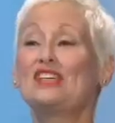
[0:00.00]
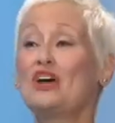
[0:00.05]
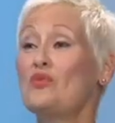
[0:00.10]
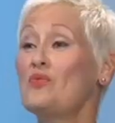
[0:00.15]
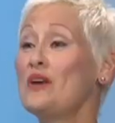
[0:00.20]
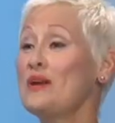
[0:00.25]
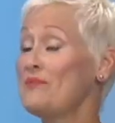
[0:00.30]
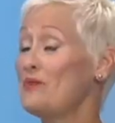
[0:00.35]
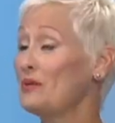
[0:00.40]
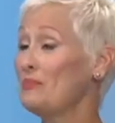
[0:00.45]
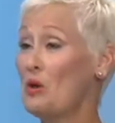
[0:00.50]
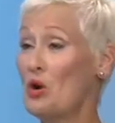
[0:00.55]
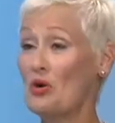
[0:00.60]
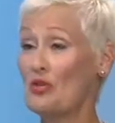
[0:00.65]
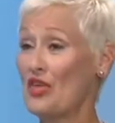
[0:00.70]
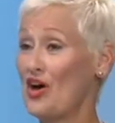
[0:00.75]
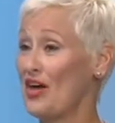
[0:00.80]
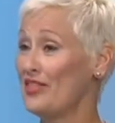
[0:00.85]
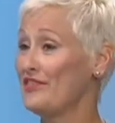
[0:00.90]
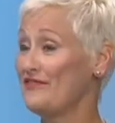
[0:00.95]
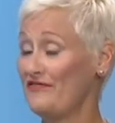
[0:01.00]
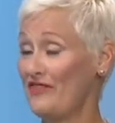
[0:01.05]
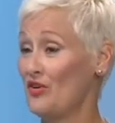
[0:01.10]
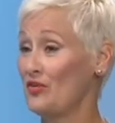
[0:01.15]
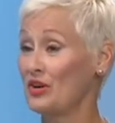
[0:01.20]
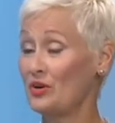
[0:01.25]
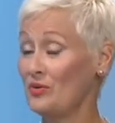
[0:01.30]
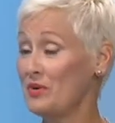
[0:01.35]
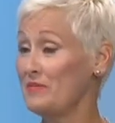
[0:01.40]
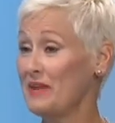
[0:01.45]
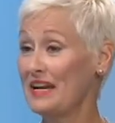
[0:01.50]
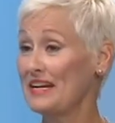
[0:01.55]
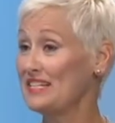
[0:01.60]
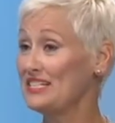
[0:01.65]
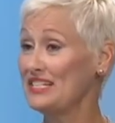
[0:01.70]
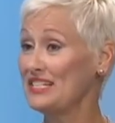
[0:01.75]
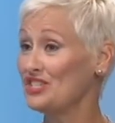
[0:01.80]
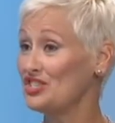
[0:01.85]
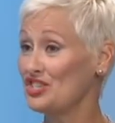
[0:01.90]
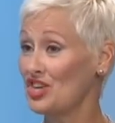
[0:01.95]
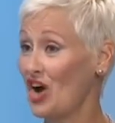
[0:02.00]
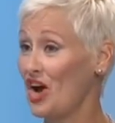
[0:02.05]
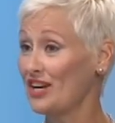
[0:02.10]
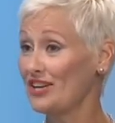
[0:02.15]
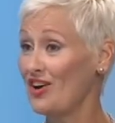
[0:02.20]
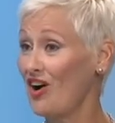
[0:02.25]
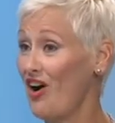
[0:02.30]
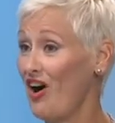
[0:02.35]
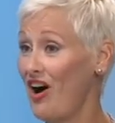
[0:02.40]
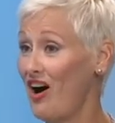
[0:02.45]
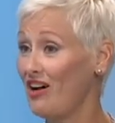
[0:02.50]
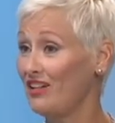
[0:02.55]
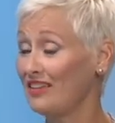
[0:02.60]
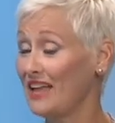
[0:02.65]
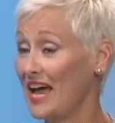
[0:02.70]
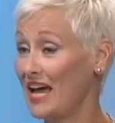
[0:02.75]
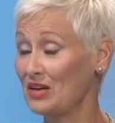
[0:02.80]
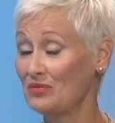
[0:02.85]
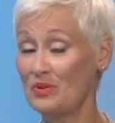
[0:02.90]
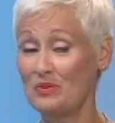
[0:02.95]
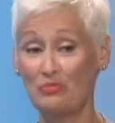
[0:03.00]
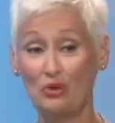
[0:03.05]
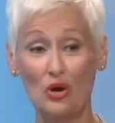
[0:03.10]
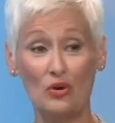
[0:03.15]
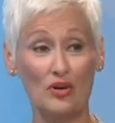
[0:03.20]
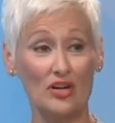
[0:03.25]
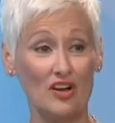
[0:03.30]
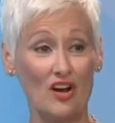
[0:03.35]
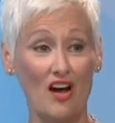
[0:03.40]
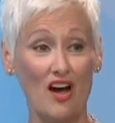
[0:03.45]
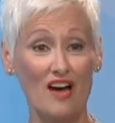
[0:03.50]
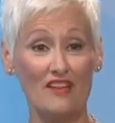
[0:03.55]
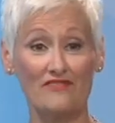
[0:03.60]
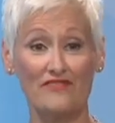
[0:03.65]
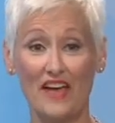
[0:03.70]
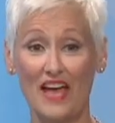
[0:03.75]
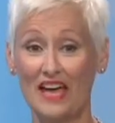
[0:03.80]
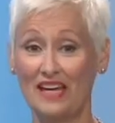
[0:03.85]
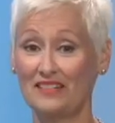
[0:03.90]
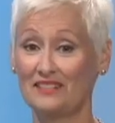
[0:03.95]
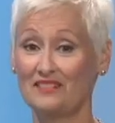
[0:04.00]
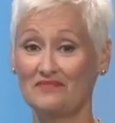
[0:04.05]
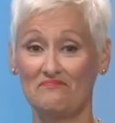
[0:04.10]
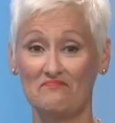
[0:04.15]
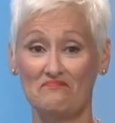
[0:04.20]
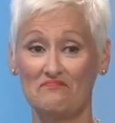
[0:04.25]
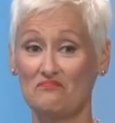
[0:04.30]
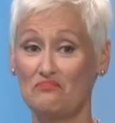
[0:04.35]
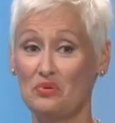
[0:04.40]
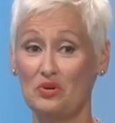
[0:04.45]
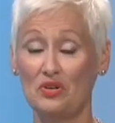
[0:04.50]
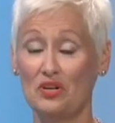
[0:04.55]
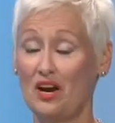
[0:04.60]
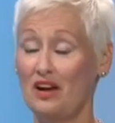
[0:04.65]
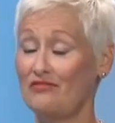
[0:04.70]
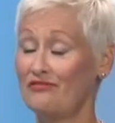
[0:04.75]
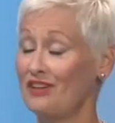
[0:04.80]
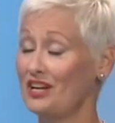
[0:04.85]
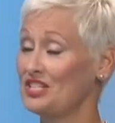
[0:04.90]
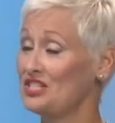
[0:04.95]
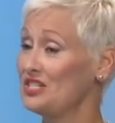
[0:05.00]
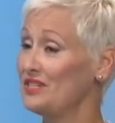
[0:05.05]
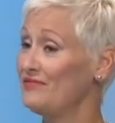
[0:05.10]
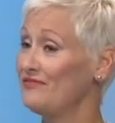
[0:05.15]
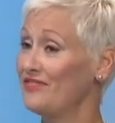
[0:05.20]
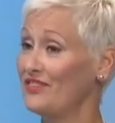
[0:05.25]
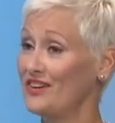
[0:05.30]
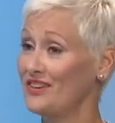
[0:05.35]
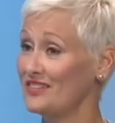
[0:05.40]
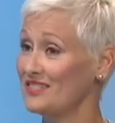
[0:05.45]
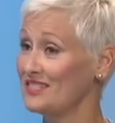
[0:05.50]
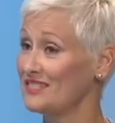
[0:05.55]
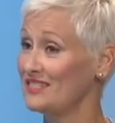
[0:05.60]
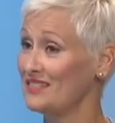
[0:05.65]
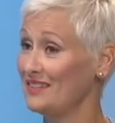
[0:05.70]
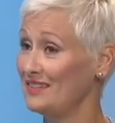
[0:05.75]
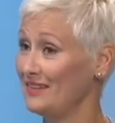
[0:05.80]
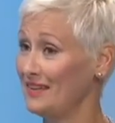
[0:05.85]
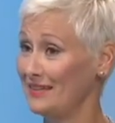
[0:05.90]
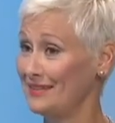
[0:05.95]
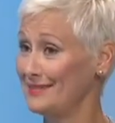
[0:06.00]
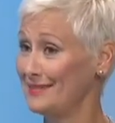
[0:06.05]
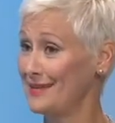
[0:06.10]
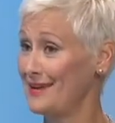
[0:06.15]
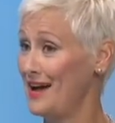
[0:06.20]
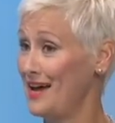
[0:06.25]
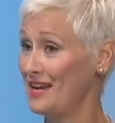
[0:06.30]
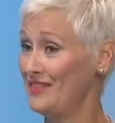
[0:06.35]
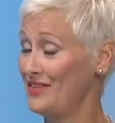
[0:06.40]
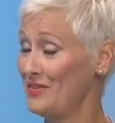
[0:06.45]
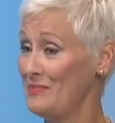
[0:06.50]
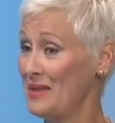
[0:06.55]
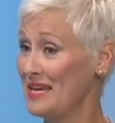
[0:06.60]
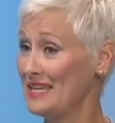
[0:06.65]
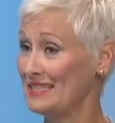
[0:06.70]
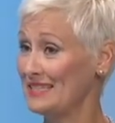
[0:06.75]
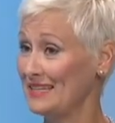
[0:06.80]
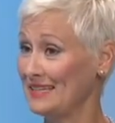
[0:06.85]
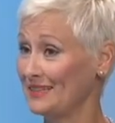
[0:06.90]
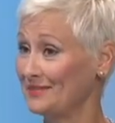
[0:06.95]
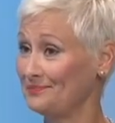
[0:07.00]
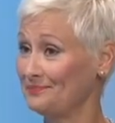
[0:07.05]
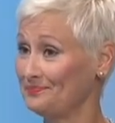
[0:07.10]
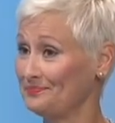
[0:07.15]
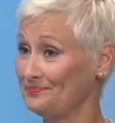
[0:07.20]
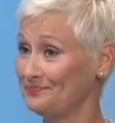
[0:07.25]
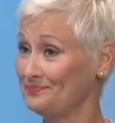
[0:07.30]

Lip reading: So we were both on the phone, and we made a Dear John call, and we broke it off and put our friendship first. It's kind of amazing.